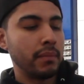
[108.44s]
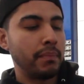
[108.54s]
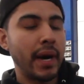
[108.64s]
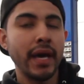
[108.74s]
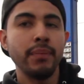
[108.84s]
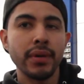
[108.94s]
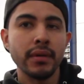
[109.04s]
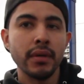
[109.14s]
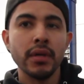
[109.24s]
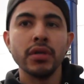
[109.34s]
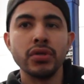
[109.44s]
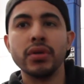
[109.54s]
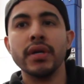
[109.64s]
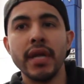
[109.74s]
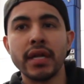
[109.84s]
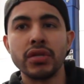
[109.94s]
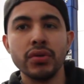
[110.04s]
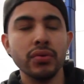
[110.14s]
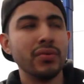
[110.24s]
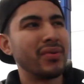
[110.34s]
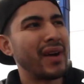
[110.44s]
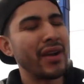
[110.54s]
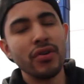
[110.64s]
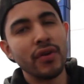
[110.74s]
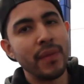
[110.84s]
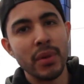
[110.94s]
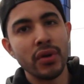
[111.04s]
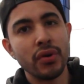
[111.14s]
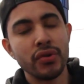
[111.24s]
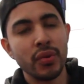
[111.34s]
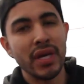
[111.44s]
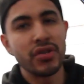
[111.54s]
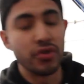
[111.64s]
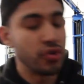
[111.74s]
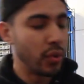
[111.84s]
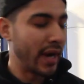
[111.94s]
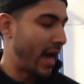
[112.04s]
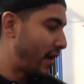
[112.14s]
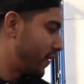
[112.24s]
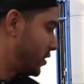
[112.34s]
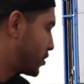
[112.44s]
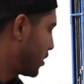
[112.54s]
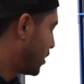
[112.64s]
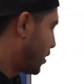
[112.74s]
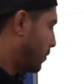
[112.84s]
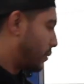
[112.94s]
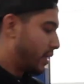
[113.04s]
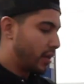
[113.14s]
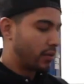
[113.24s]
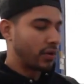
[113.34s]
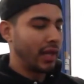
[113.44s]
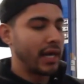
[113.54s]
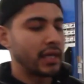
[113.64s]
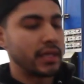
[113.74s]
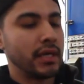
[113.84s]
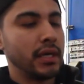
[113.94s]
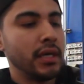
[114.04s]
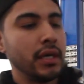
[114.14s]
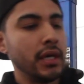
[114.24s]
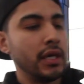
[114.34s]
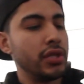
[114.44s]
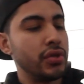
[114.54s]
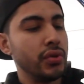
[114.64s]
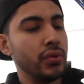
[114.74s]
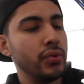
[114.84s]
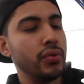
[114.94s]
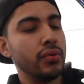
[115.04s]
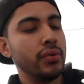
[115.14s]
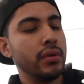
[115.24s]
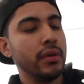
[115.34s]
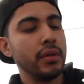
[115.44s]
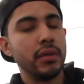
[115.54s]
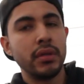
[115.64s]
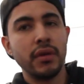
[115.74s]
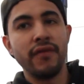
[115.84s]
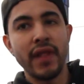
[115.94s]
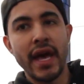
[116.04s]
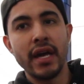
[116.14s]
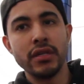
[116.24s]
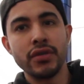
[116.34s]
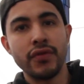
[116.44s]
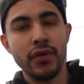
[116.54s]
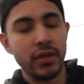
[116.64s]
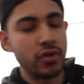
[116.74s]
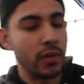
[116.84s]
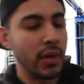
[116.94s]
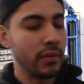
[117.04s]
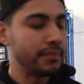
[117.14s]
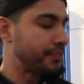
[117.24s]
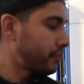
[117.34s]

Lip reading: pipe to connect to, I don't know if I'm gonna go 3-inch or 2.5-inch, but it'll collect into the flange for the turbo.